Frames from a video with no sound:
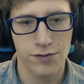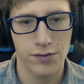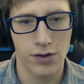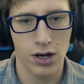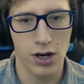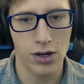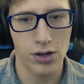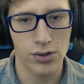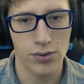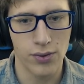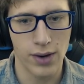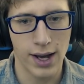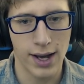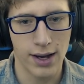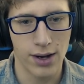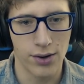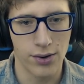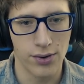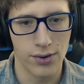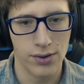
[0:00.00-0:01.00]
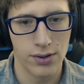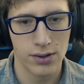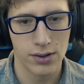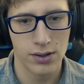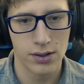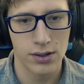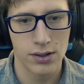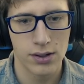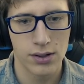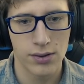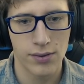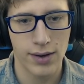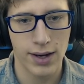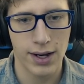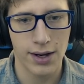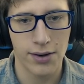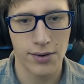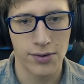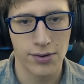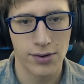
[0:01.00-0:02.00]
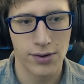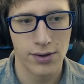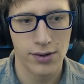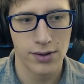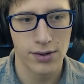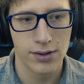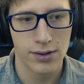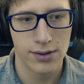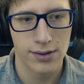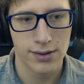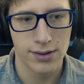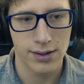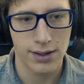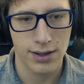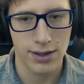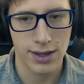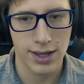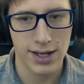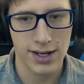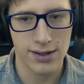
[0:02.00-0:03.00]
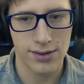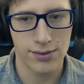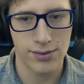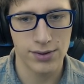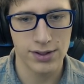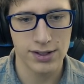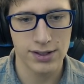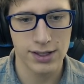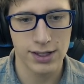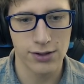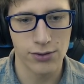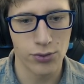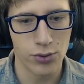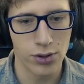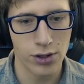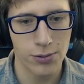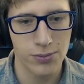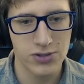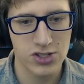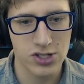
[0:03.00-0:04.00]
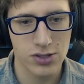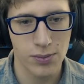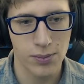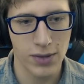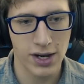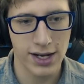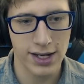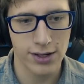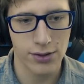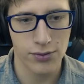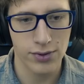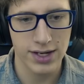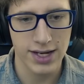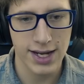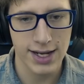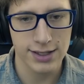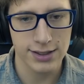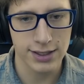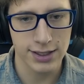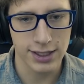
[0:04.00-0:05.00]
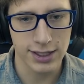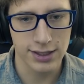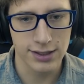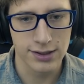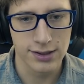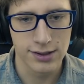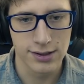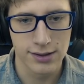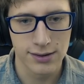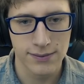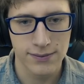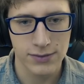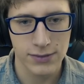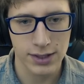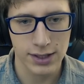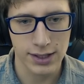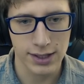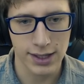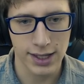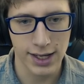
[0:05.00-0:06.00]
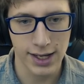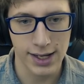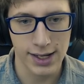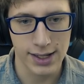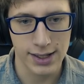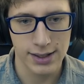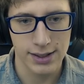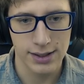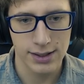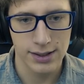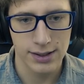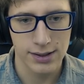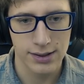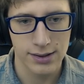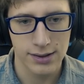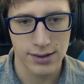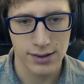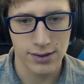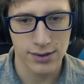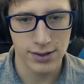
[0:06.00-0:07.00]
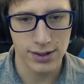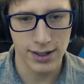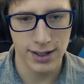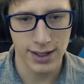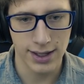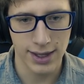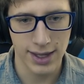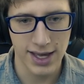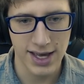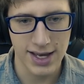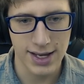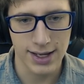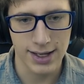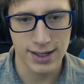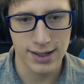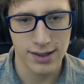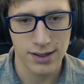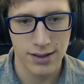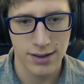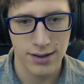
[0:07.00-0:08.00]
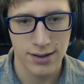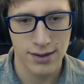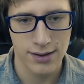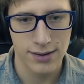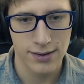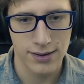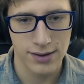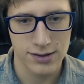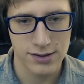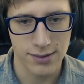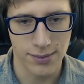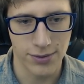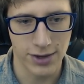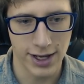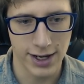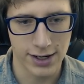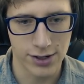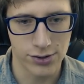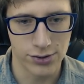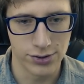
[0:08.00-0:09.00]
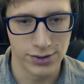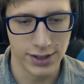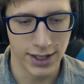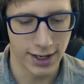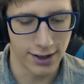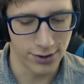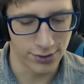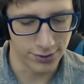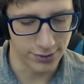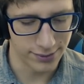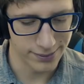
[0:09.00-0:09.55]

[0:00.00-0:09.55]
Oh, wow. Wow. That really warped my reality. Look at that. Look at that. It's a black hole now.